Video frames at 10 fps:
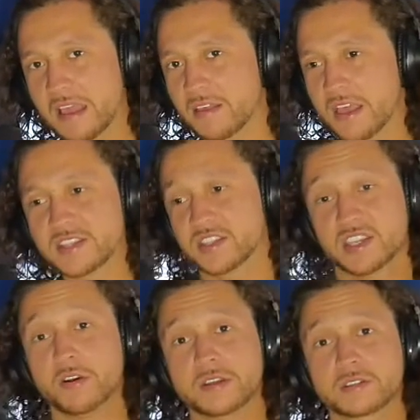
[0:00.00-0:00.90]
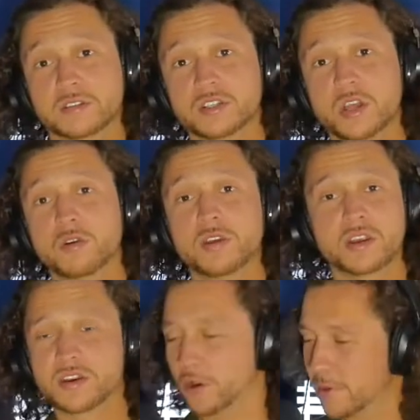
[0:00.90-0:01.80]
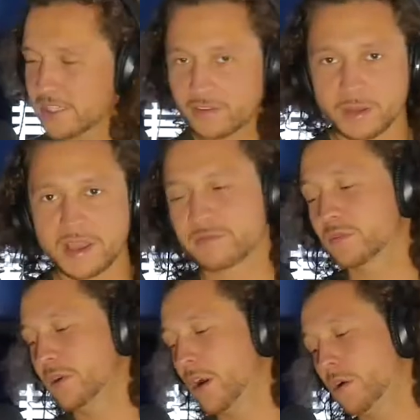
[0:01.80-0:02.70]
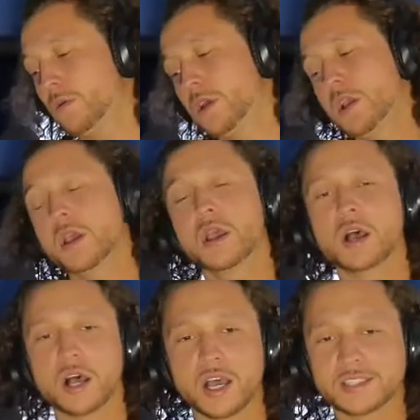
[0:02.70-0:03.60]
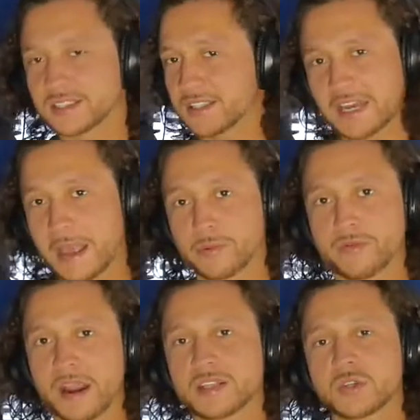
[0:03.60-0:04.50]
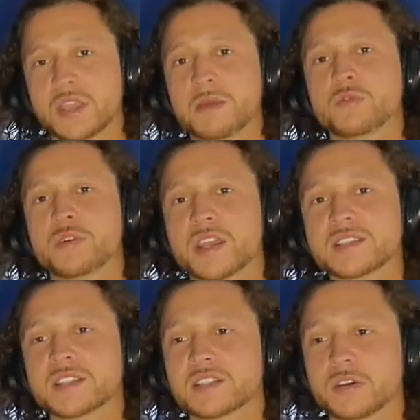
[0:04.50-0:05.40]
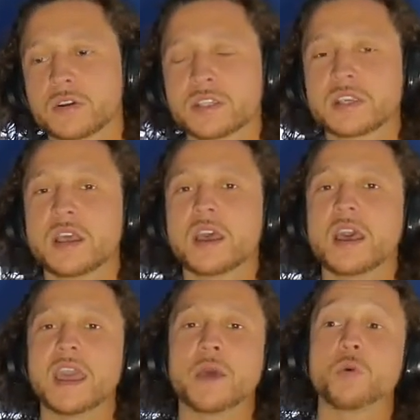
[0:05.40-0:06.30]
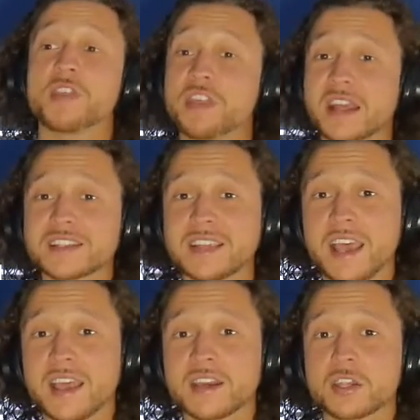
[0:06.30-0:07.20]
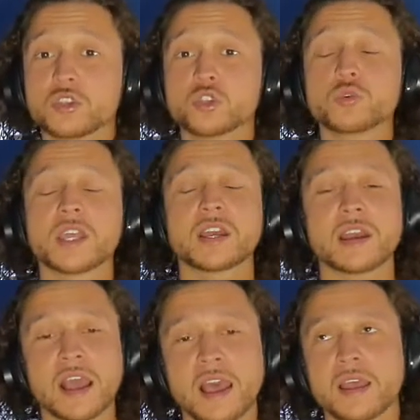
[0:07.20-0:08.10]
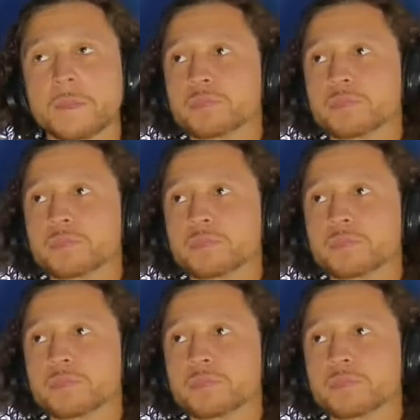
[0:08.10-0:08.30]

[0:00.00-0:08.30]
the series. Nobody's ever come back from 3-0. It just doesn't happen, right? So Game 3 is the series. And with that said, you cannot